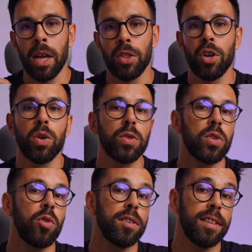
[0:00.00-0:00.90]
Those
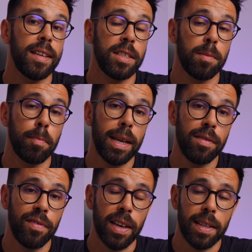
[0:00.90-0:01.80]
coordination
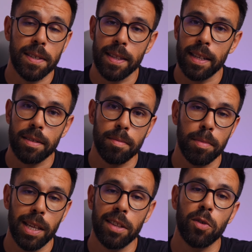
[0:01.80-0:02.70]
benefits that
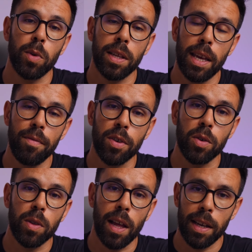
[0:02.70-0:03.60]
Mediator will give
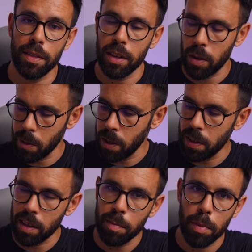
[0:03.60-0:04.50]
you, like the
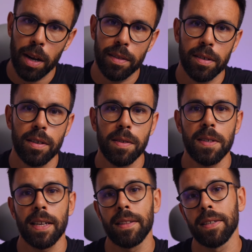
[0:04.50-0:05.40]
consistent
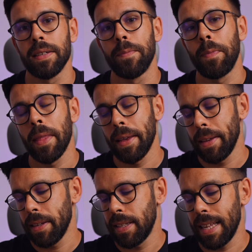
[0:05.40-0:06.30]
patterns and the
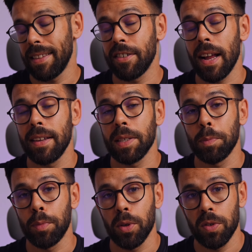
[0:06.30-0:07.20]
standardized
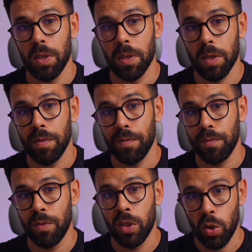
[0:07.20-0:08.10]
approaches of
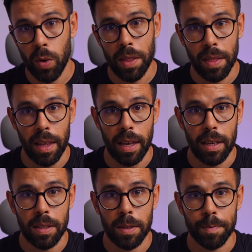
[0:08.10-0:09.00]
doing
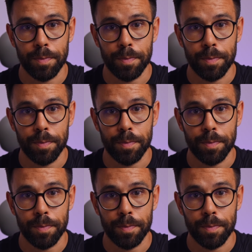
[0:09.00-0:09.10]
things,